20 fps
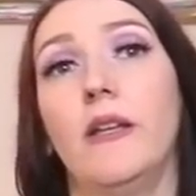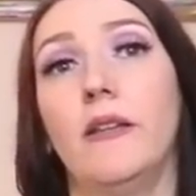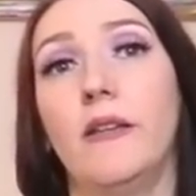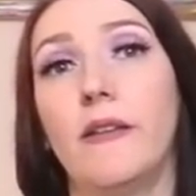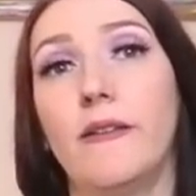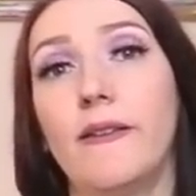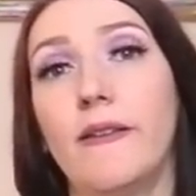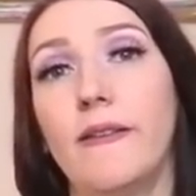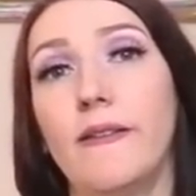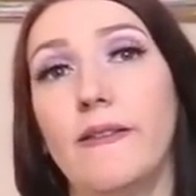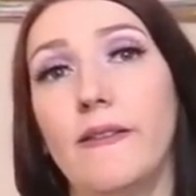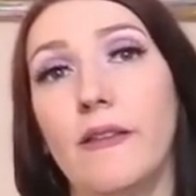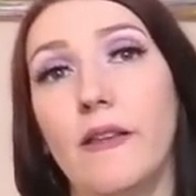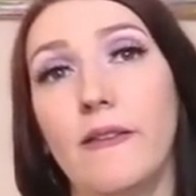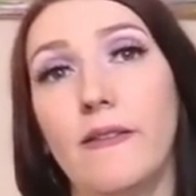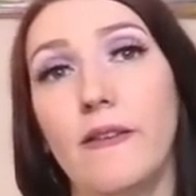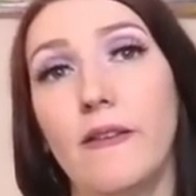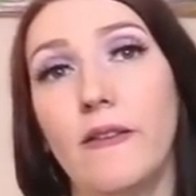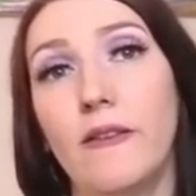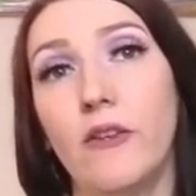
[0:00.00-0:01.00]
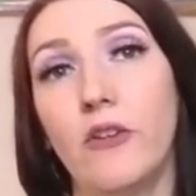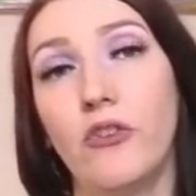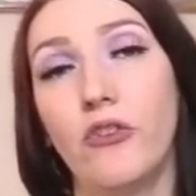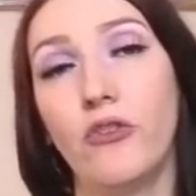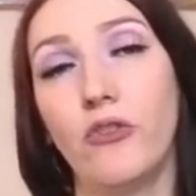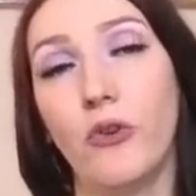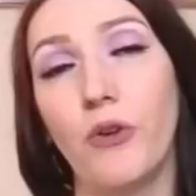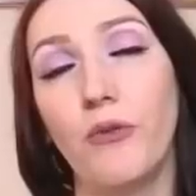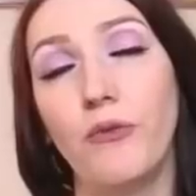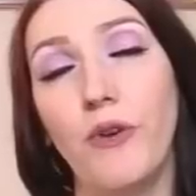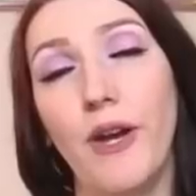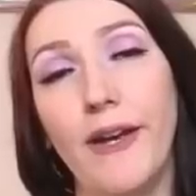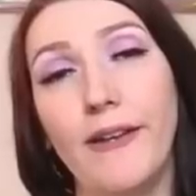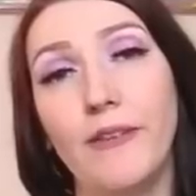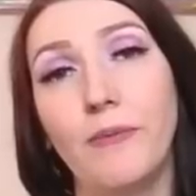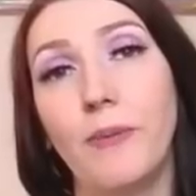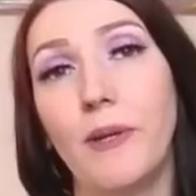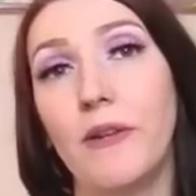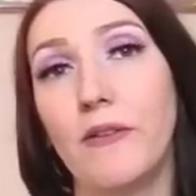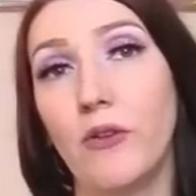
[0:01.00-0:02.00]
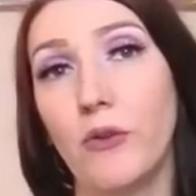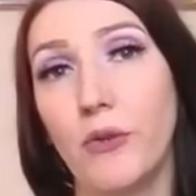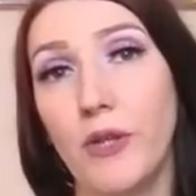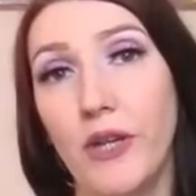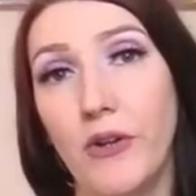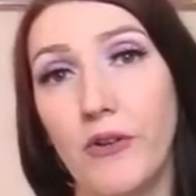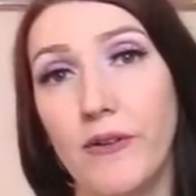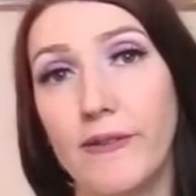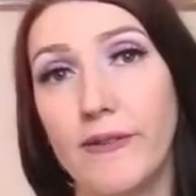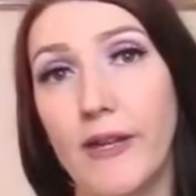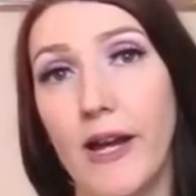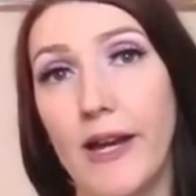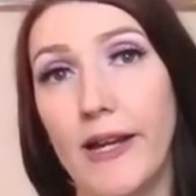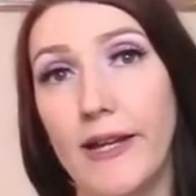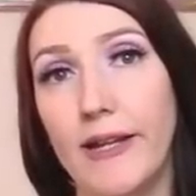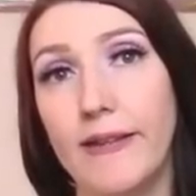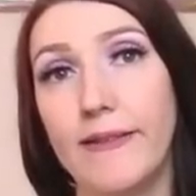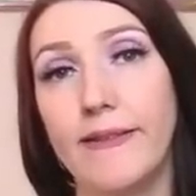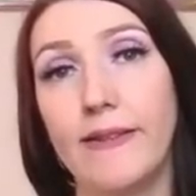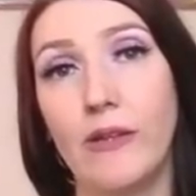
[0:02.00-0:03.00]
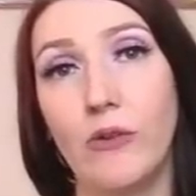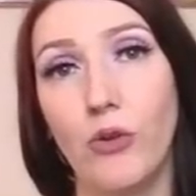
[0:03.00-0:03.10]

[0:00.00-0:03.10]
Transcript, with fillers: this is this is this is your advice, but it's only here as guidance.